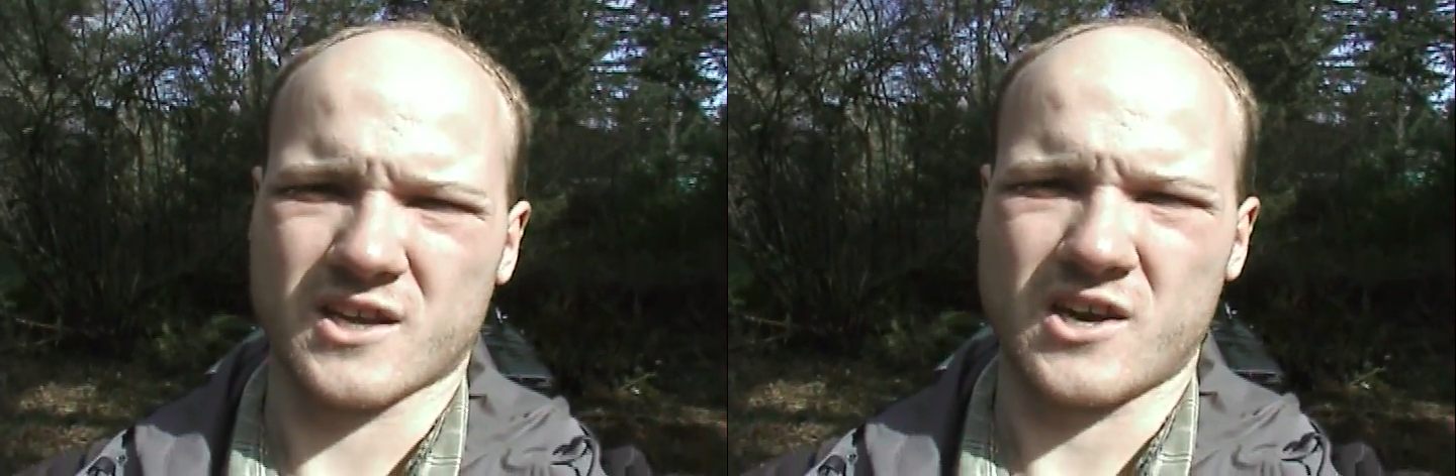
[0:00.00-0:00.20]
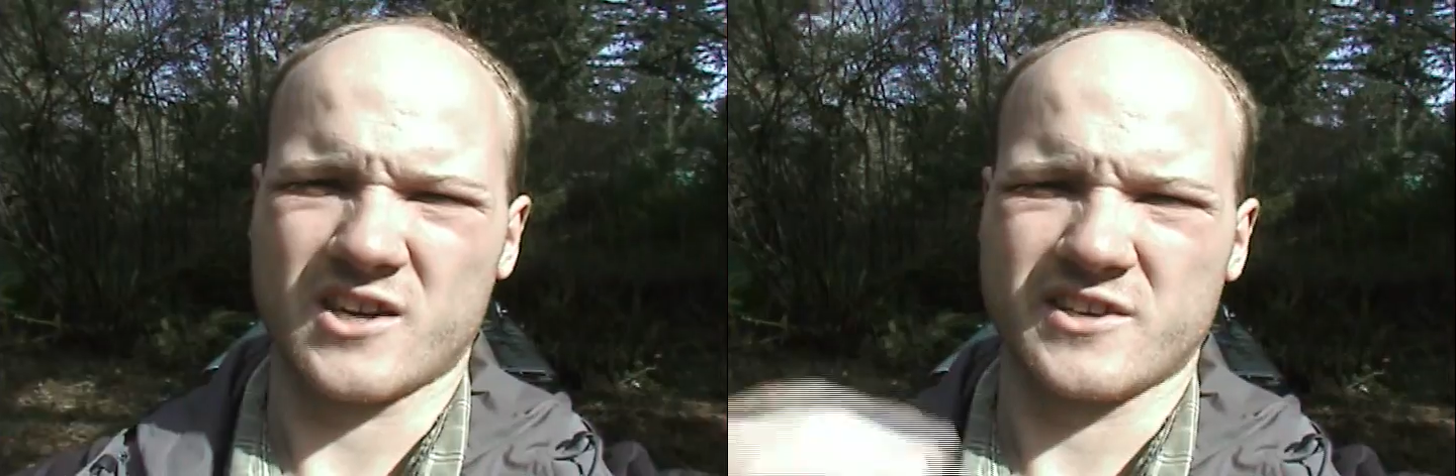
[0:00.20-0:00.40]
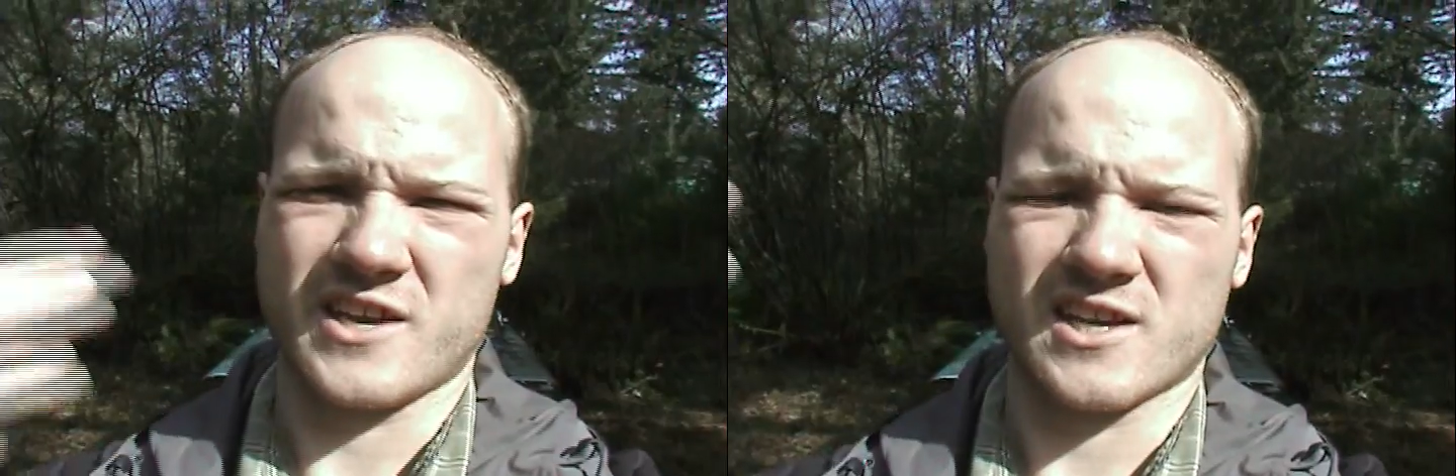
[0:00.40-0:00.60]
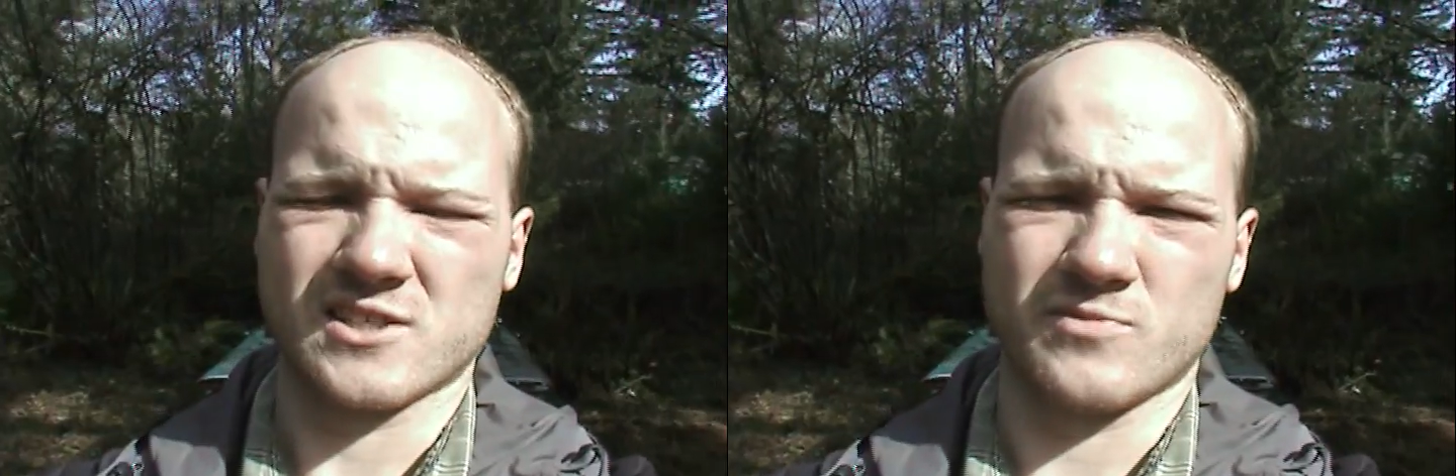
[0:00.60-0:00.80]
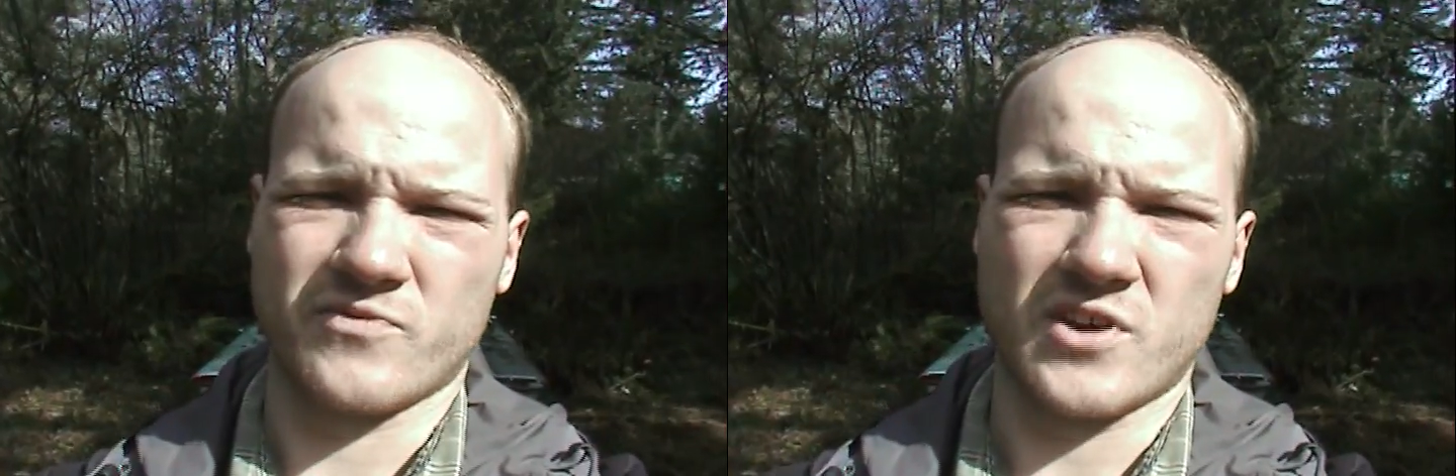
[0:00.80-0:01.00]

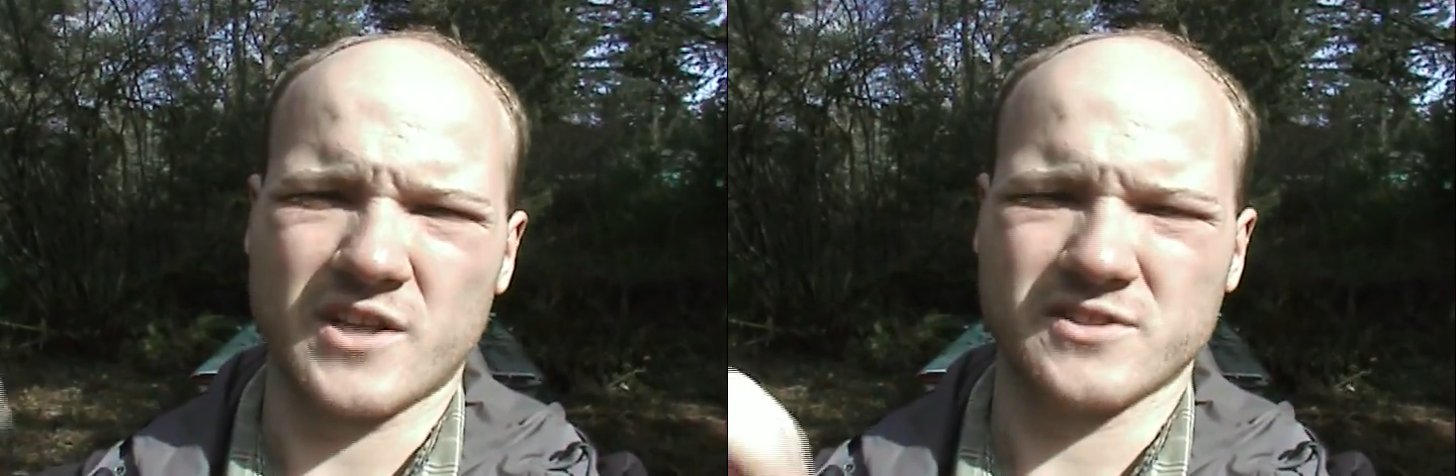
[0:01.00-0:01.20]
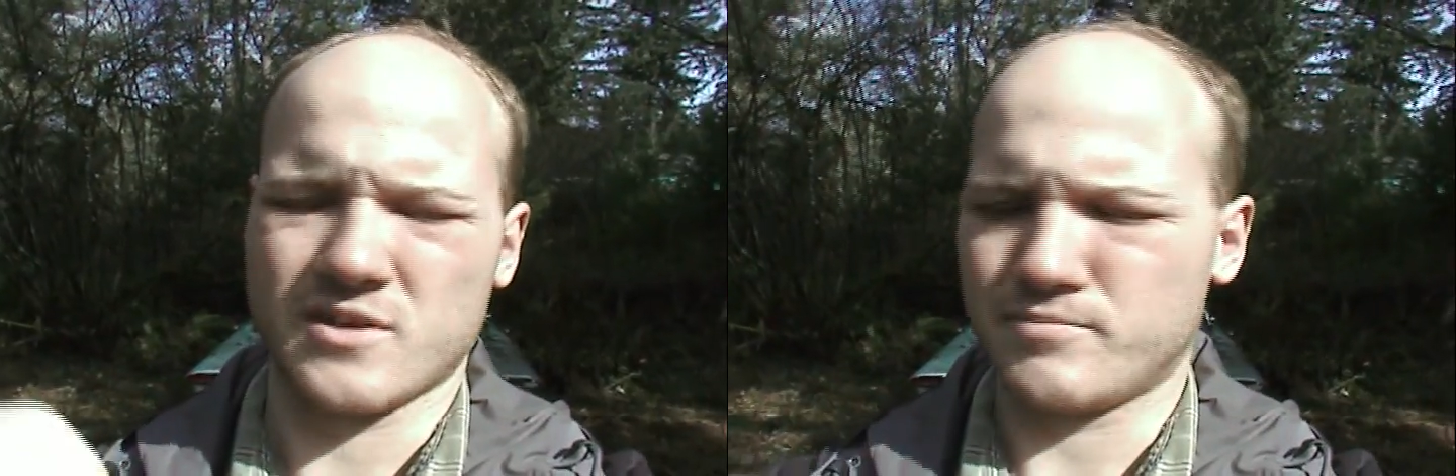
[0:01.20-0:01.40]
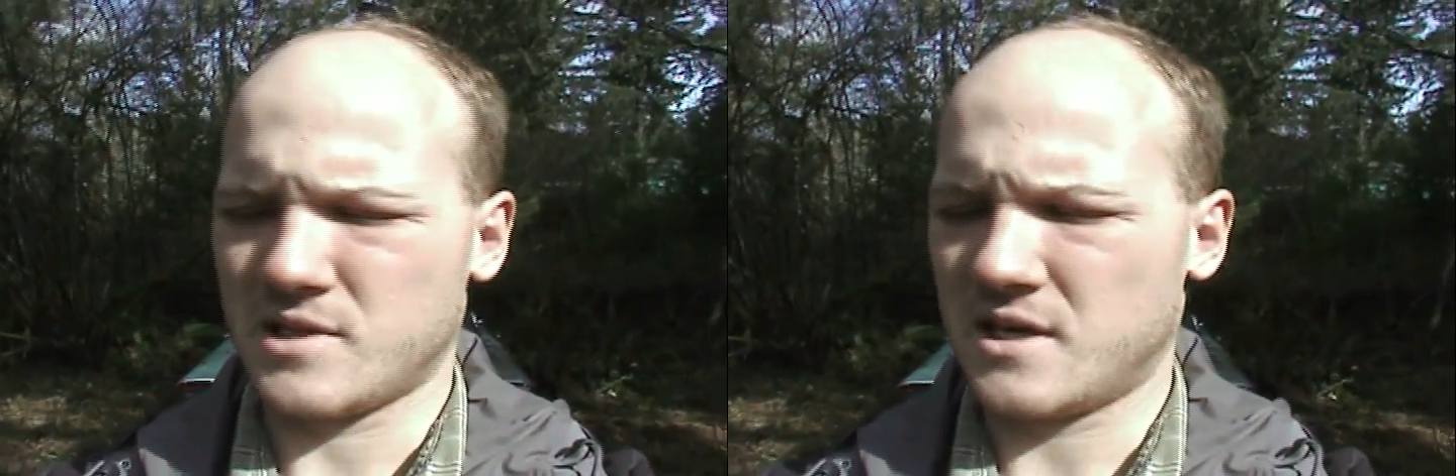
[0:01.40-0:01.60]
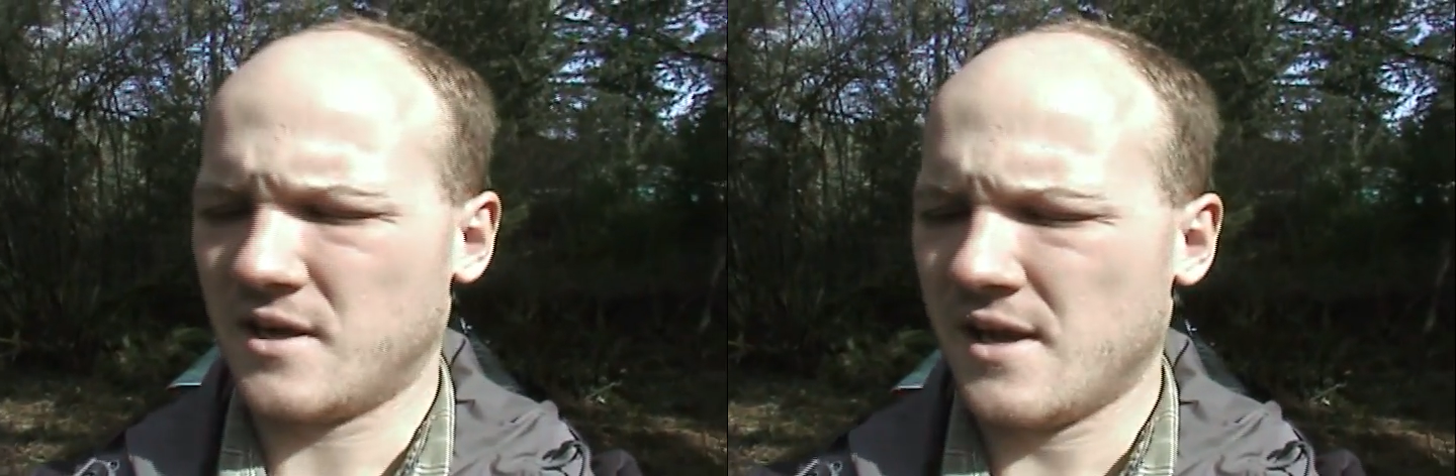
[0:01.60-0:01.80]
contacts, some friends up there,